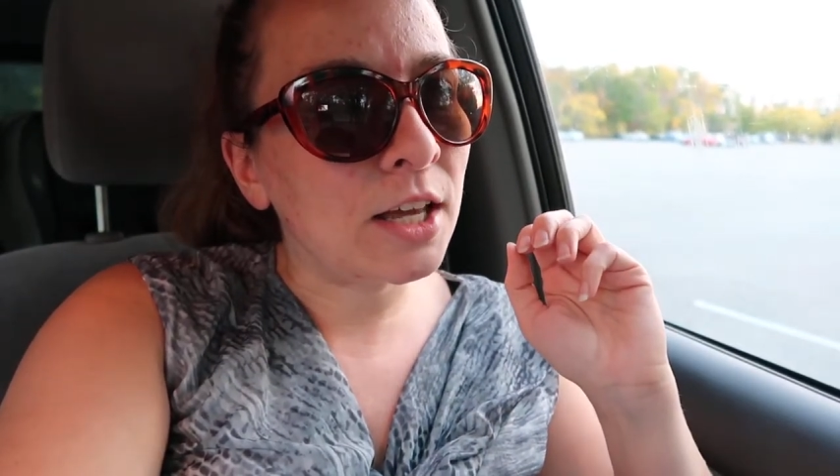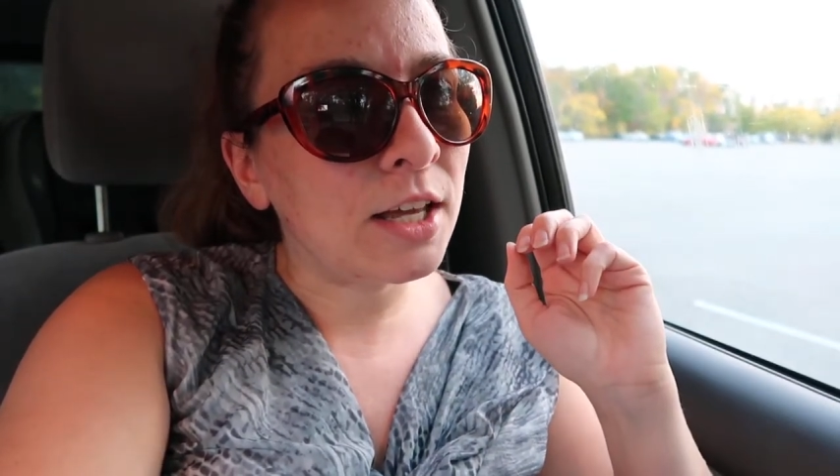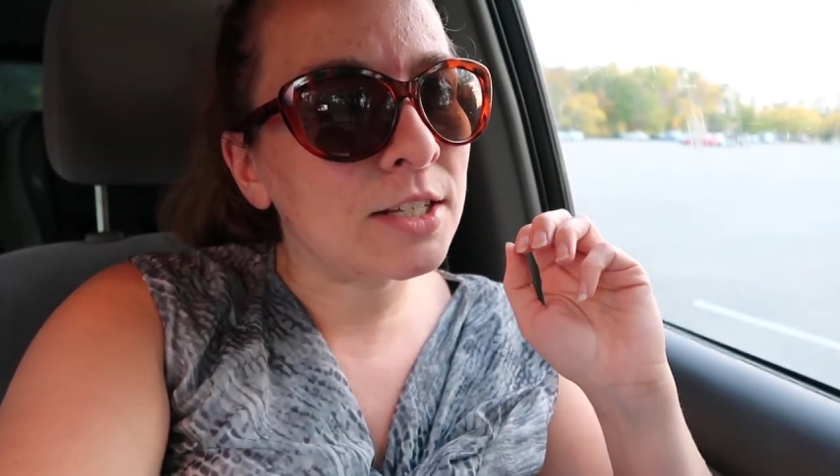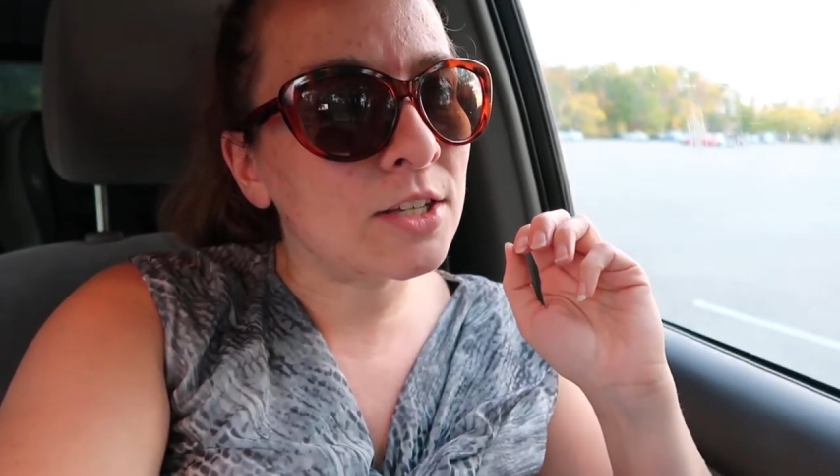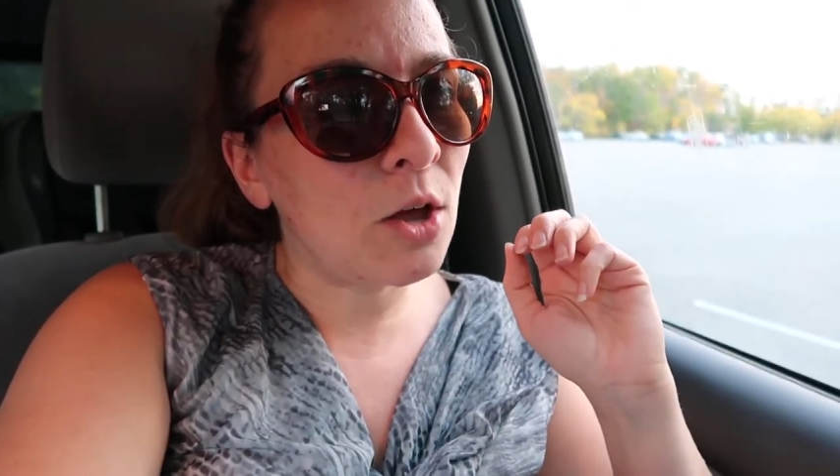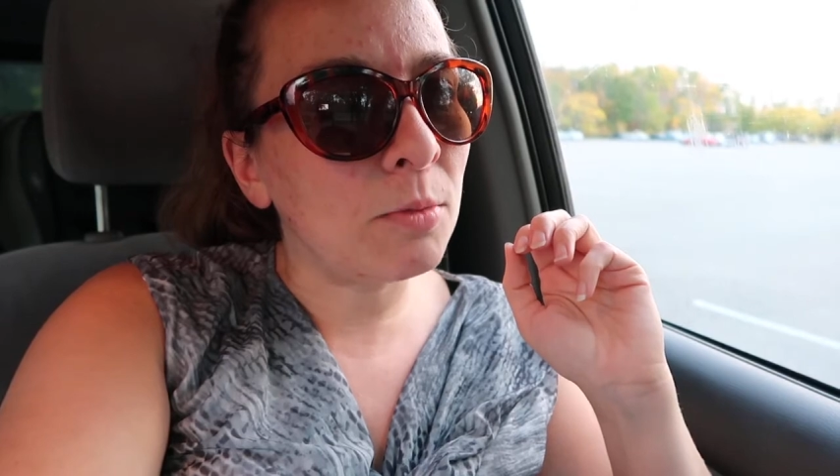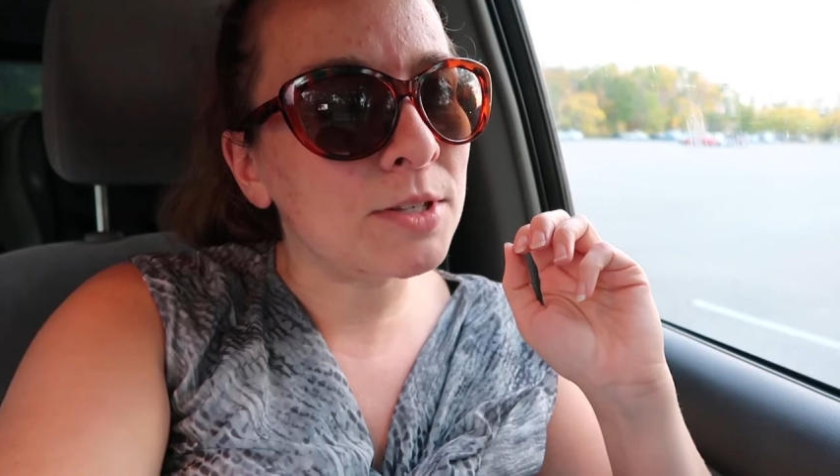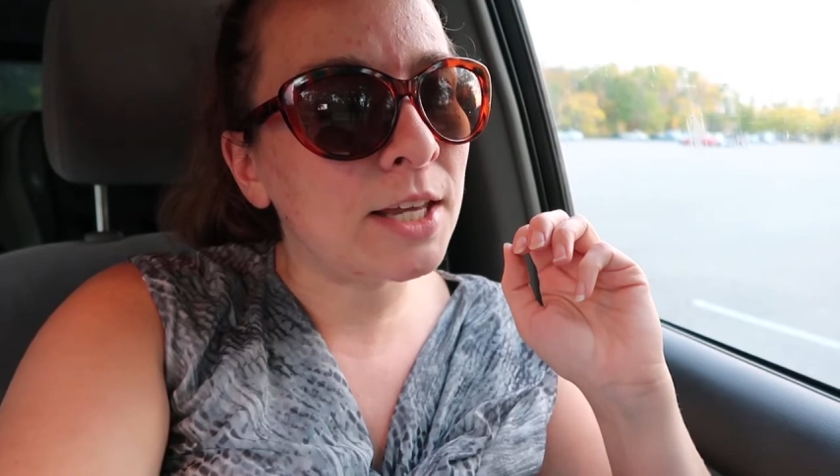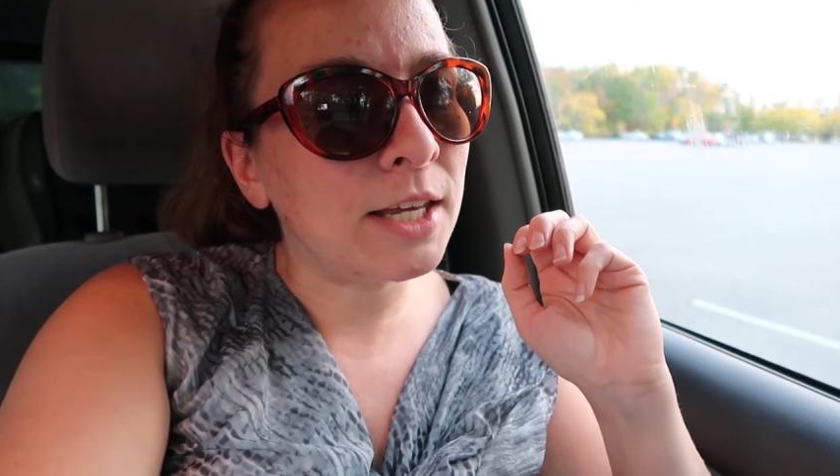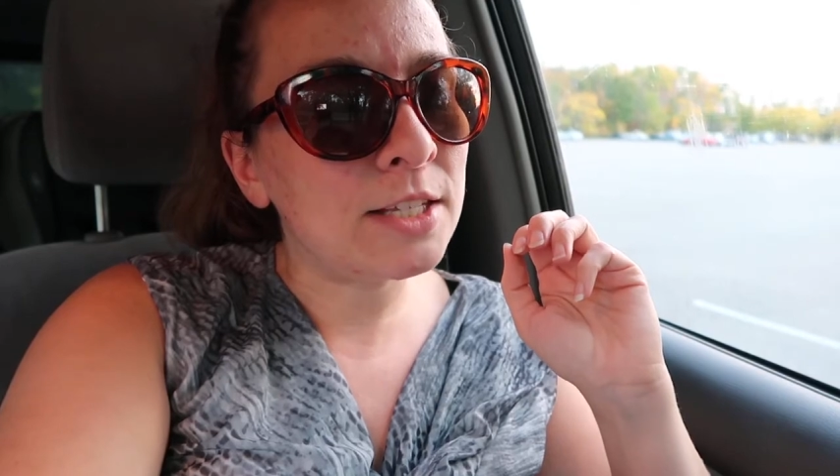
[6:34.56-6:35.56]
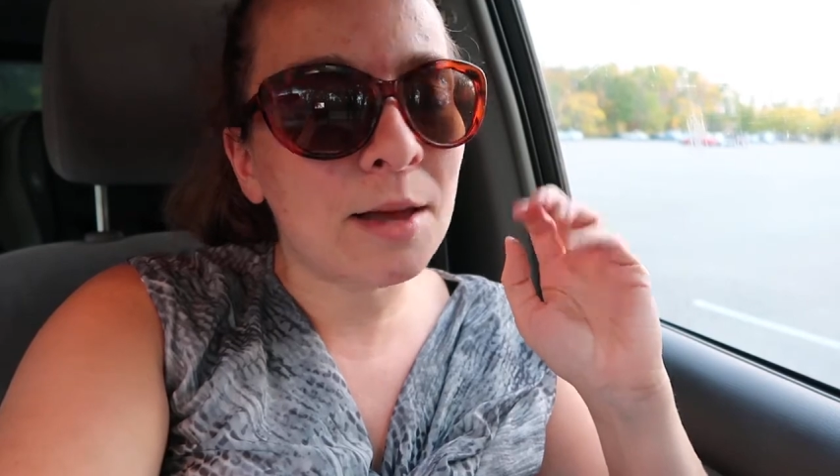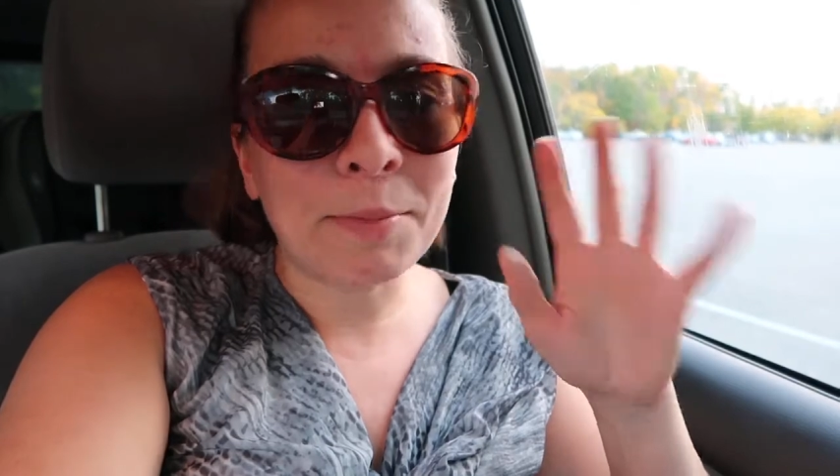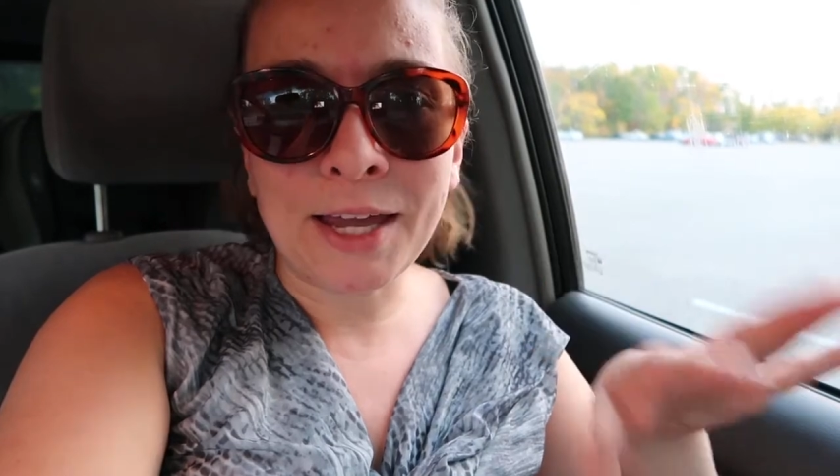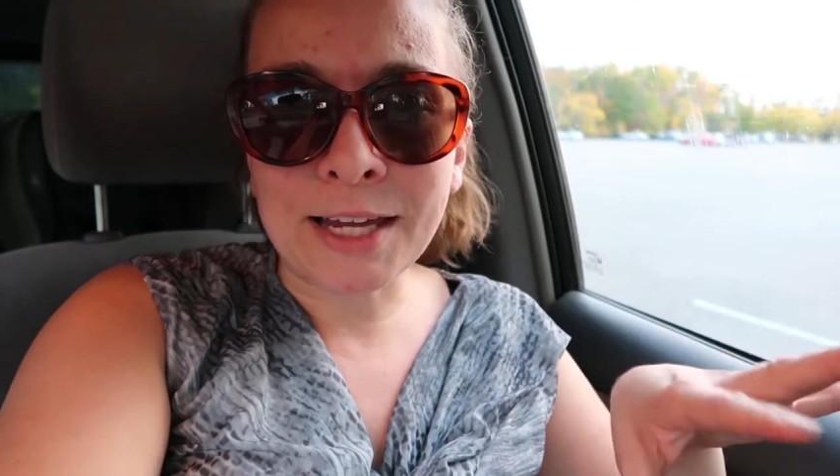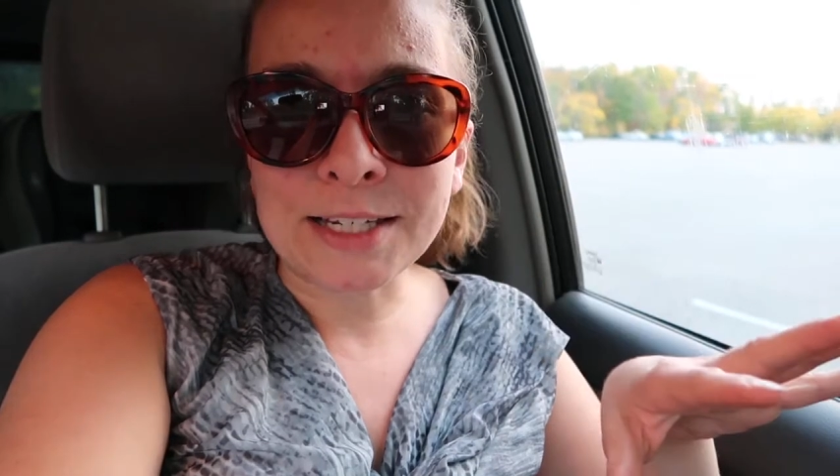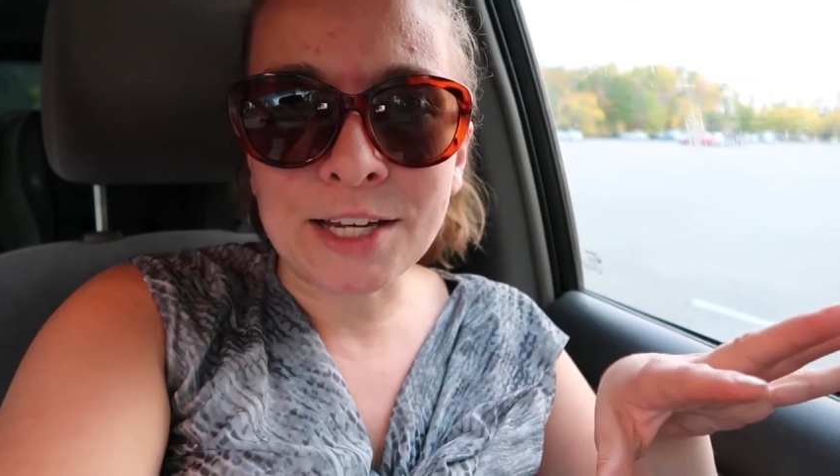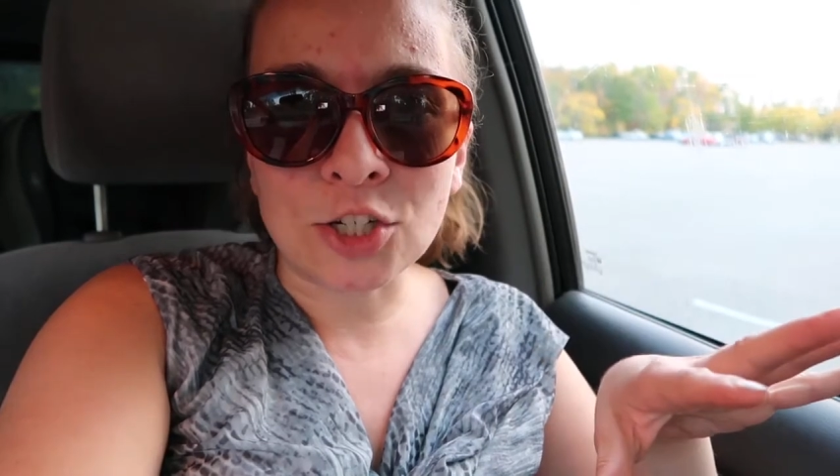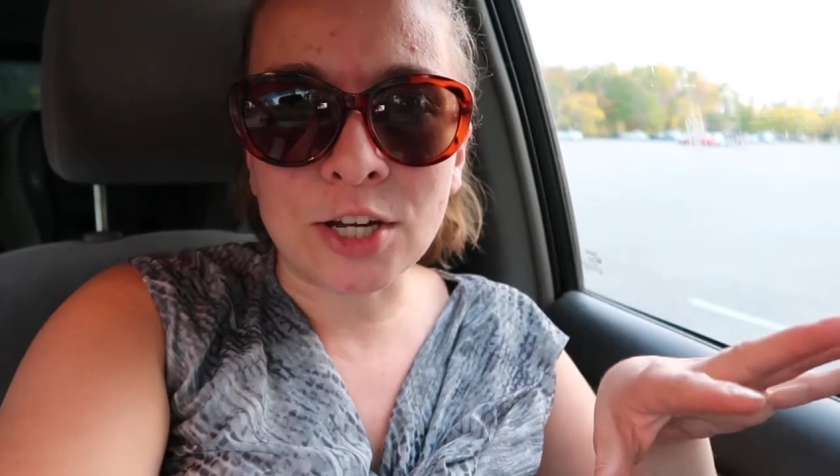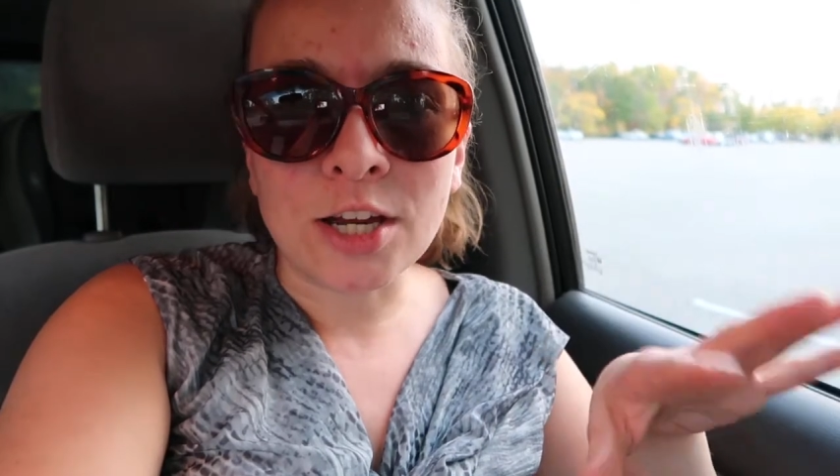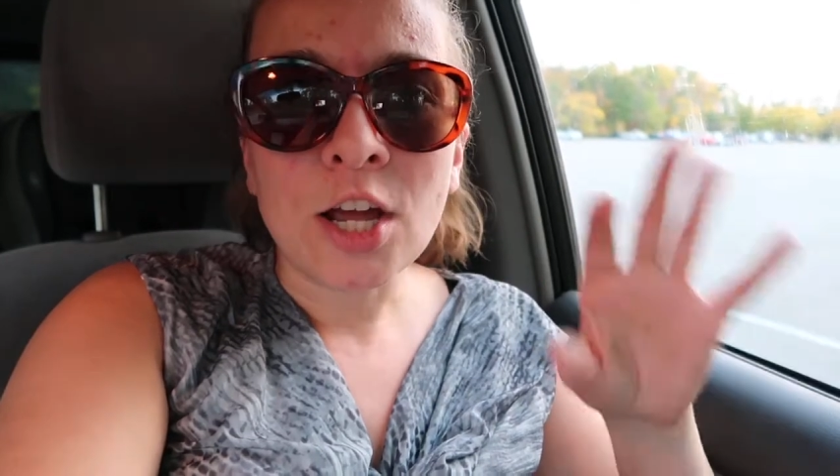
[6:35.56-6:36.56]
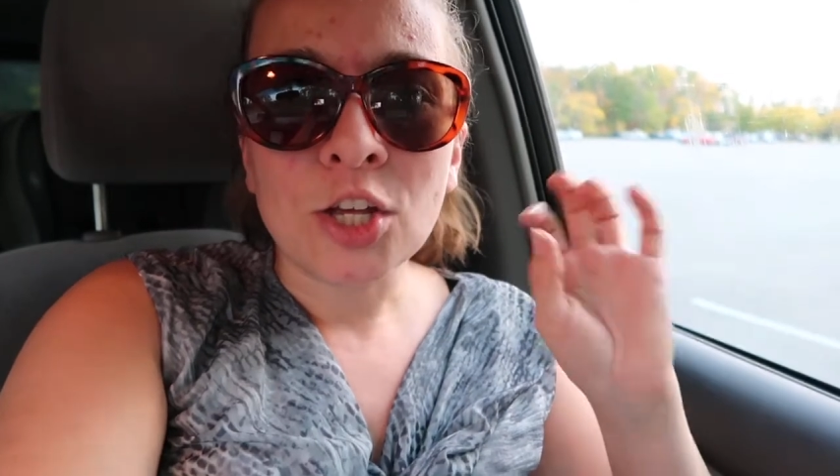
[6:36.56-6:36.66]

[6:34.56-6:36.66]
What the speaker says: it's almost like he's not paying attention.